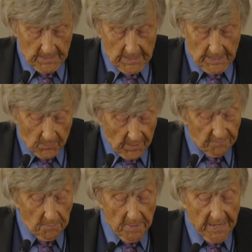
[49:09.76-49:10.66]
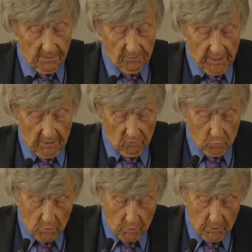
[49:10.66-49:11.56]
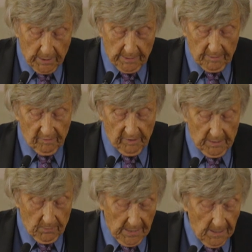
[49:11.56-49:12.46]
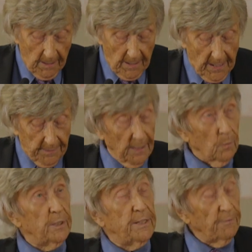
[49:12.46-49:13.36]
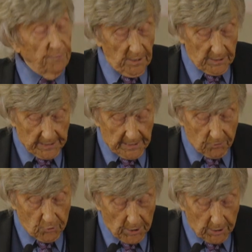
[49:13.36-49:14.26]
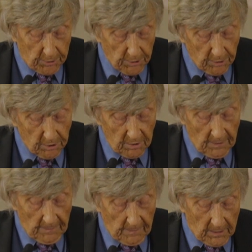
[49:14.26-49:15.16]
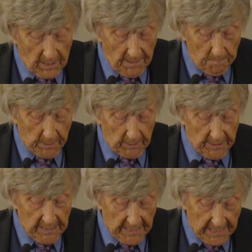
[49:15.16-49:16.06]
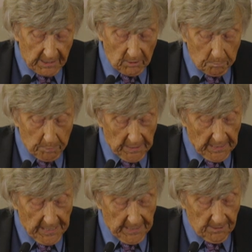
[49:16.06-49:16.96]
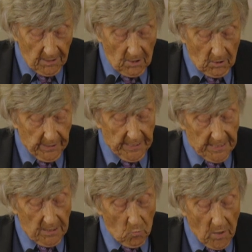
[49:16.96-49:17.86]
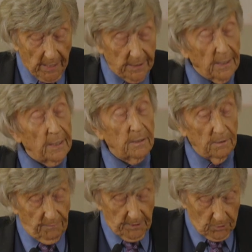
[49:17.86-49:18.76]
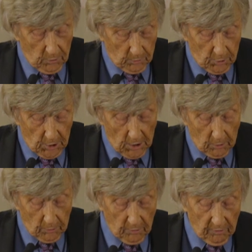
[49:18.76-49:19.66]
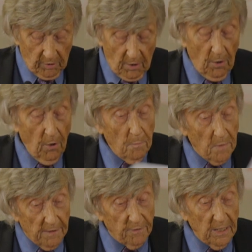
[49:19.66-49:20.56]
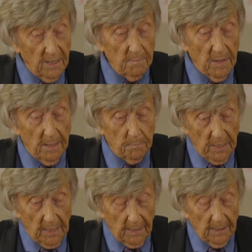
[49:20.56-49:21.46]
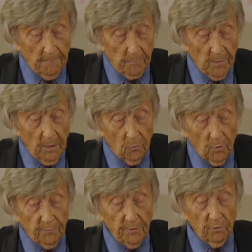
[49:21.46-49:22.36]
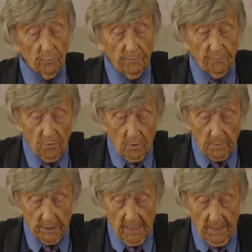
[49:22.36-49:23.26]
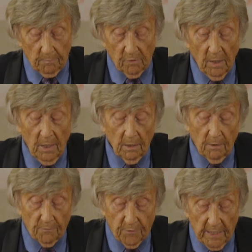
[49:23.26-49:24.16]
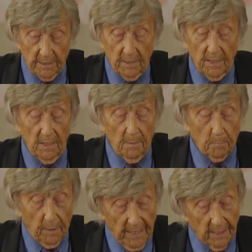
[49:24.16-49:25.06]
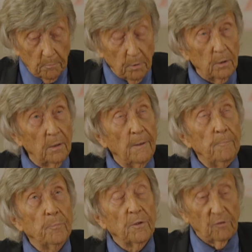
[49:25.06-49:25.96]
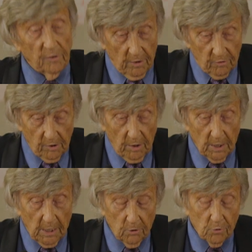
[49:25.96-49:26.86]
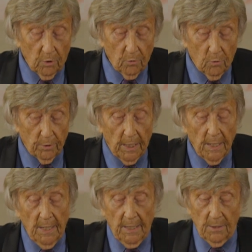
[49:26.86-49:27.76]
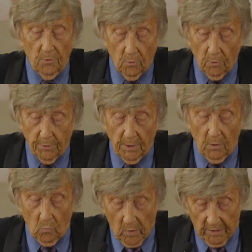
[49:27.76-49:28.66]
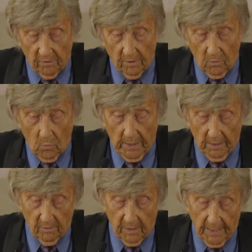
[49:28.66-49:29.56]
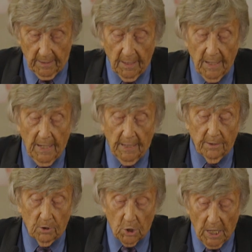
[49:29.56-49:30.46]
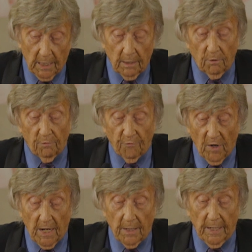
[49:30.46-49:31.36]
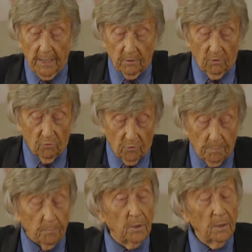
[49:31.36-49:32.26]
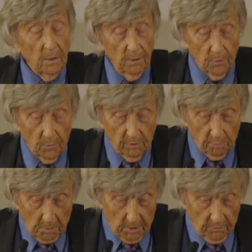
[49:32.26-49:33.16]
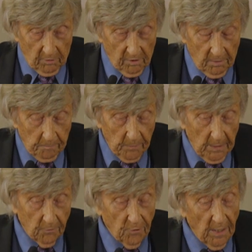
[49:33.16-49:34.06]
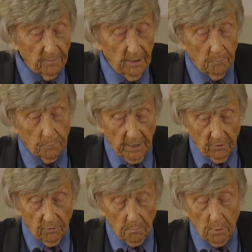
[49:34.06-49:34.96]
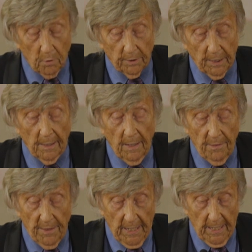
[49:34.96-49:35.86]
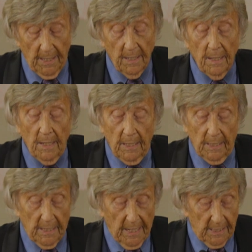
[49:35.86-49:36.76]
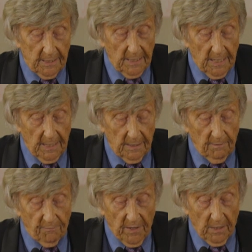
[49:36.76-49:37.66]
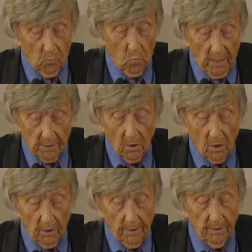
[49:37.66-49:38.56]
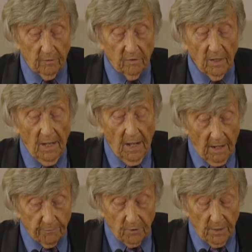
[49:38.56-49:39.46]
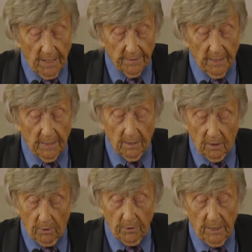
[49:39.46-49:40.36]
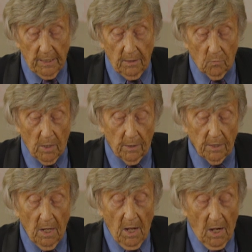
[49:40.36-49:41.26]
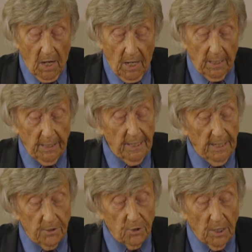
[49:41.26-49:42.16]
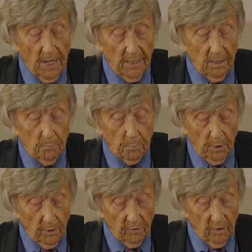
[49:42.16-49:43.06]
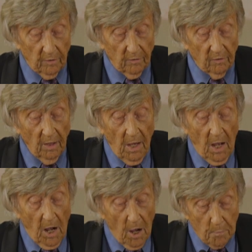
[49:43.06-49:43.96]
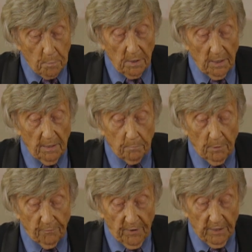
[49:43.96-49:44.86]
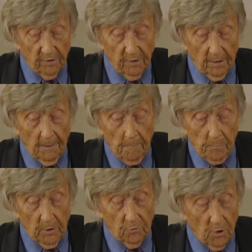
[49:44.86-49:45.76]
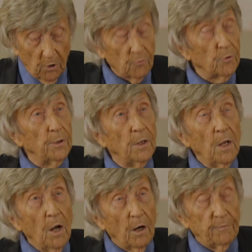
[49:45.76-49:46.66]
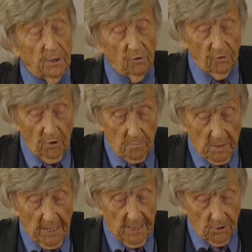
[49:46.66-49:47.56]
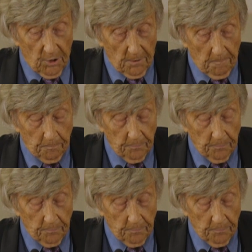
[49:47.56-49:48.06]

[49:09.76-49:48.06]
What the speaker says: However bad things were in this era, and they were definitely atrocious, liability cannot be laid on any one individual's shoulders, whomever he may be. Griffith's reform attempts confronted an implacable socio-cultural order in northern and western Queensland, and the challenge far outstripped the response. A travelling press reporter there in 1880 found one colonist after another, including, he wrote, highly educated persons, openly professing the doctrine of extermination.